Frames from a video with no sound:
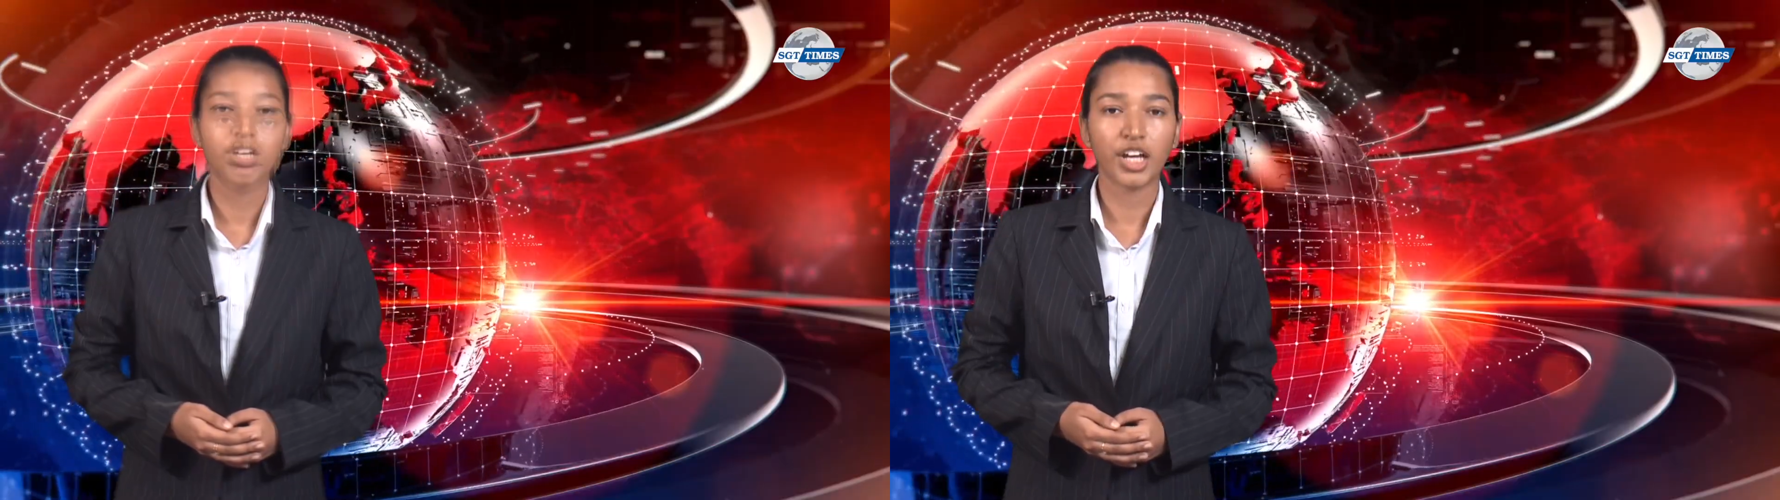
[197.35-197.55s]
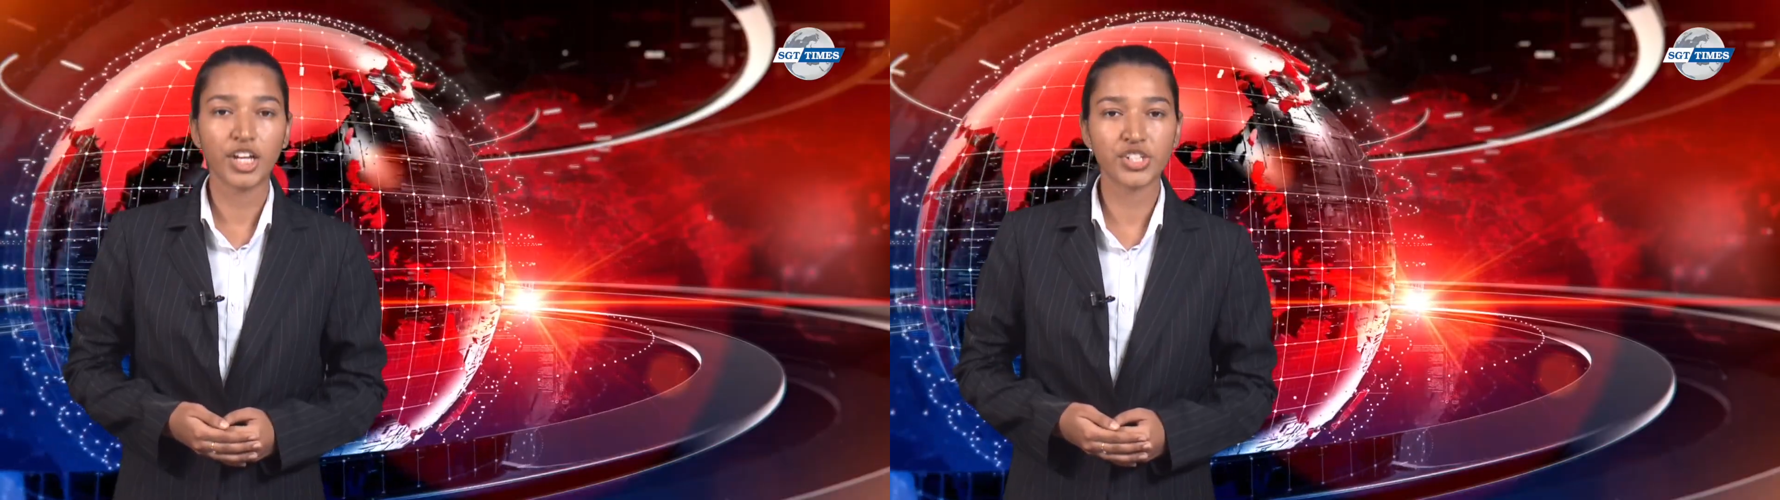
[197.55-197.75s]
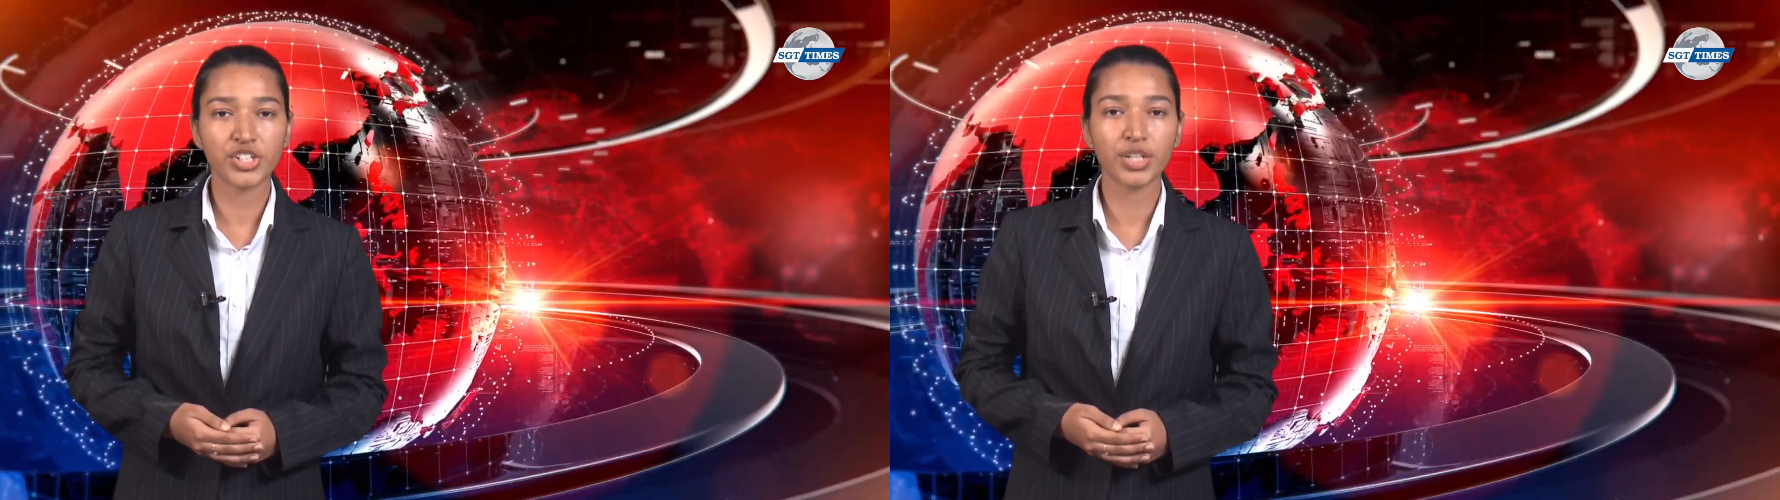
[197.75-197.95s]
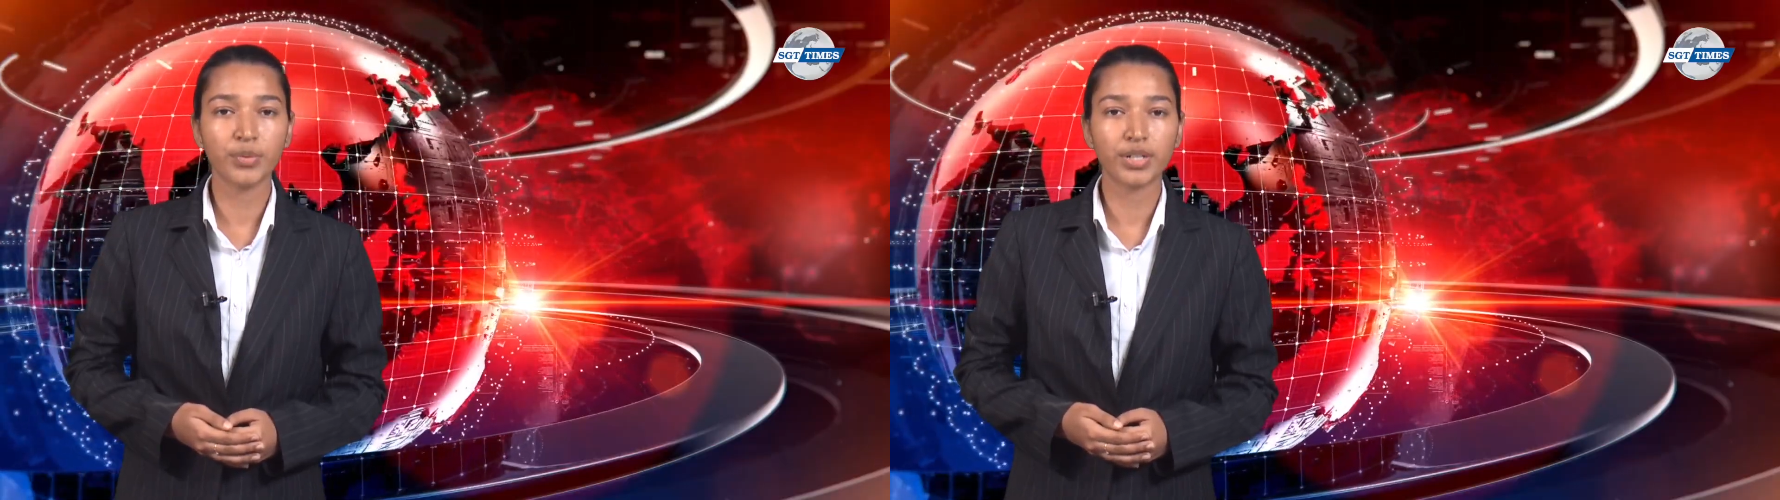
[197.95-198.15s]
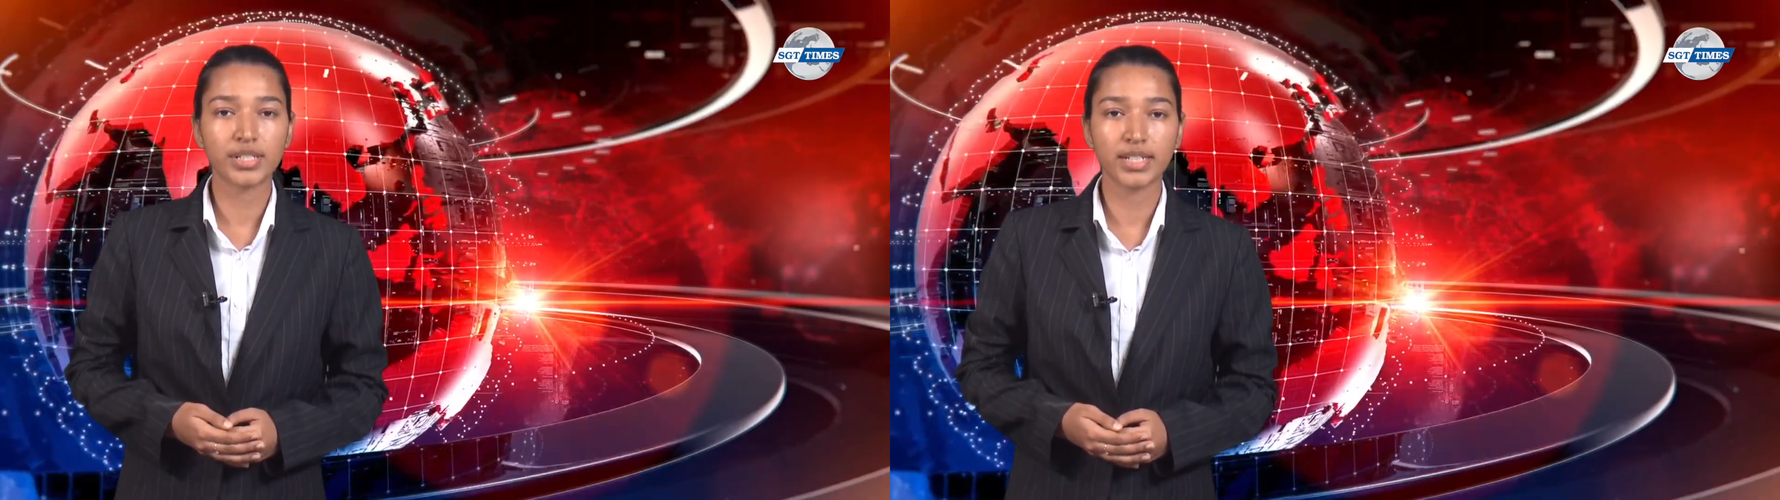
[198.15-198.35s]
SGT
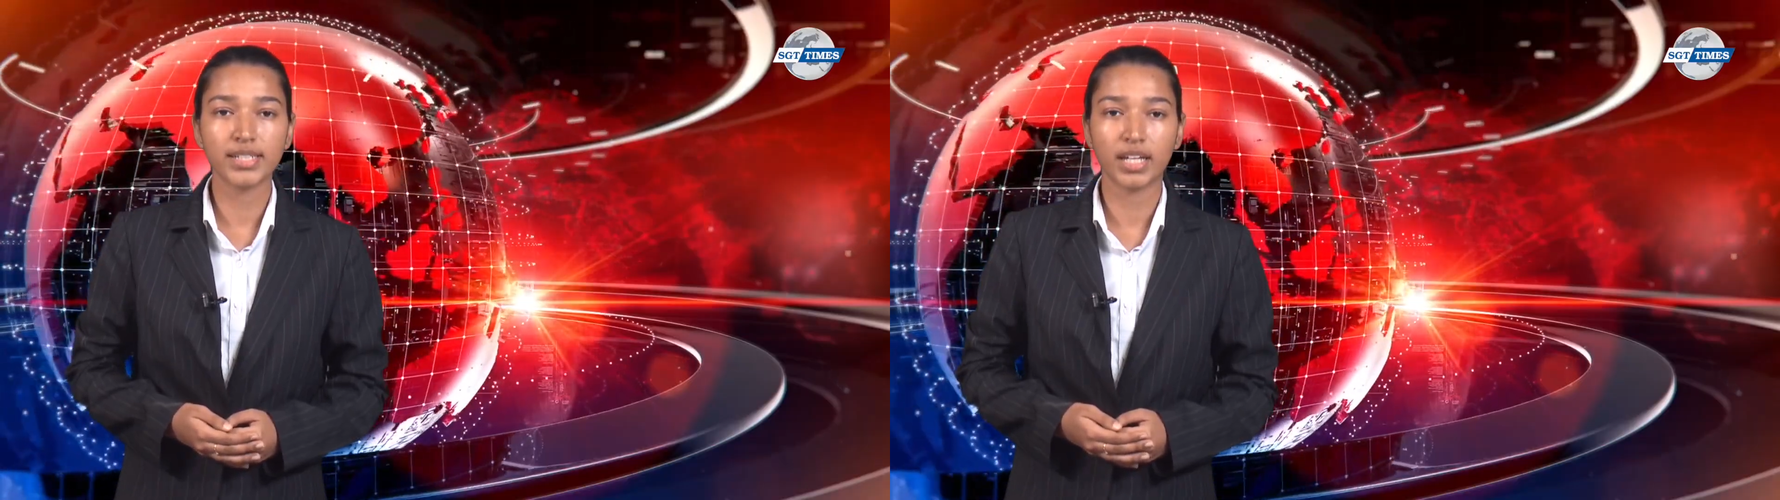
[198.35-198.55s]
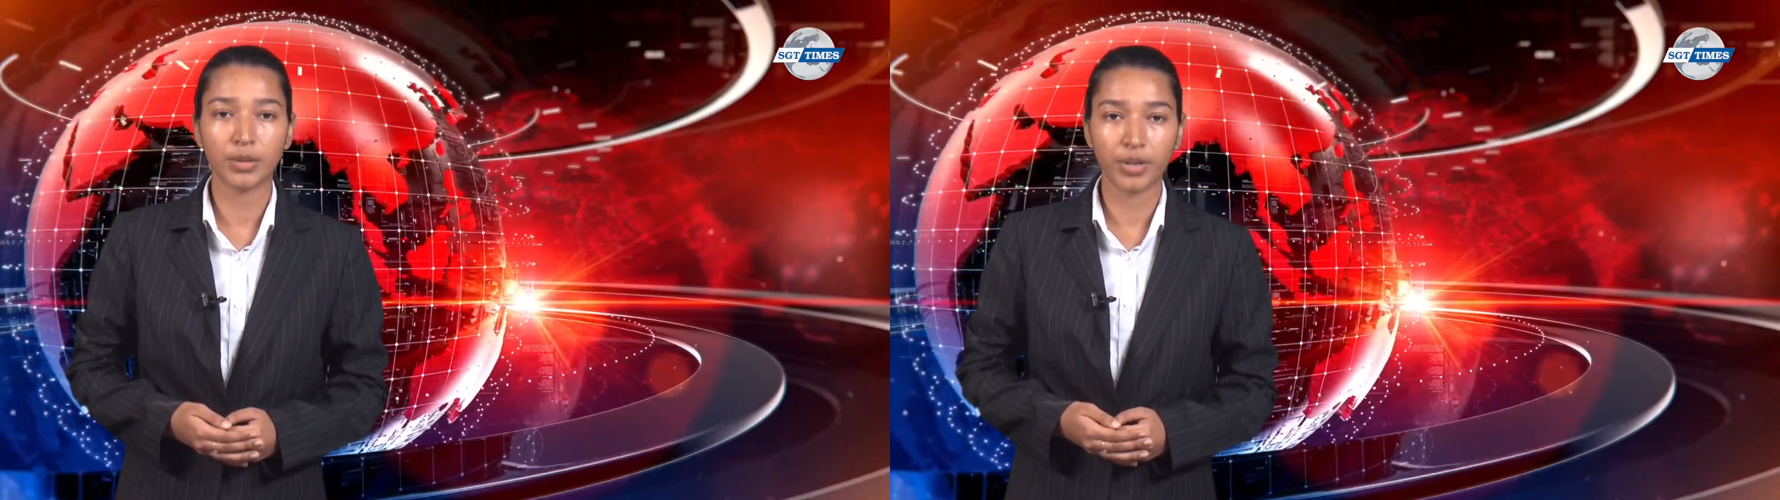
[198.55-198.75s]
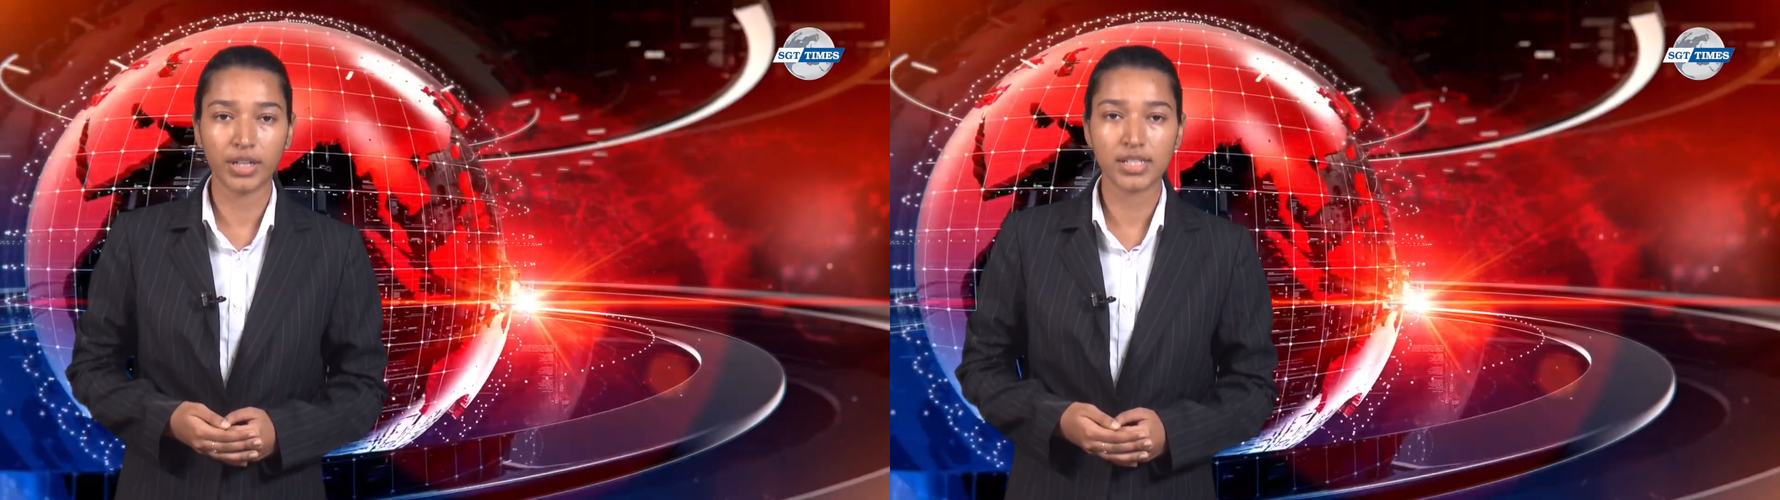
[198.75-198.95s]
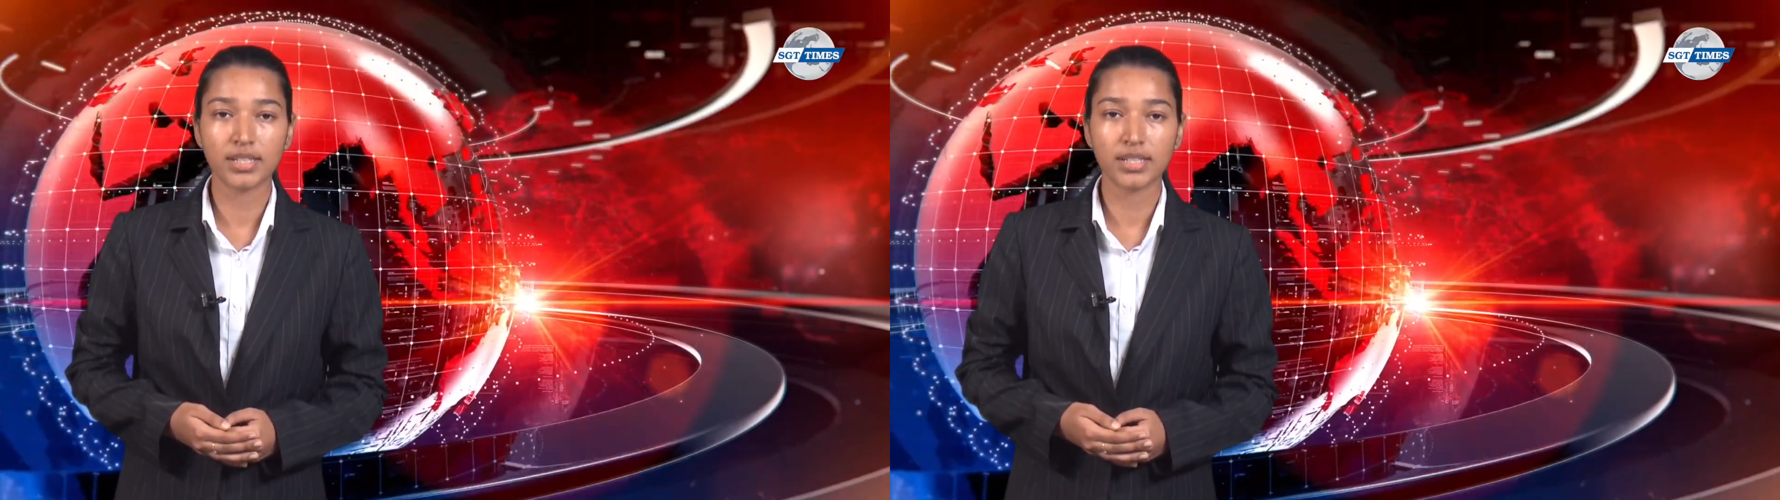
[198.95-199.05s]
University celebrates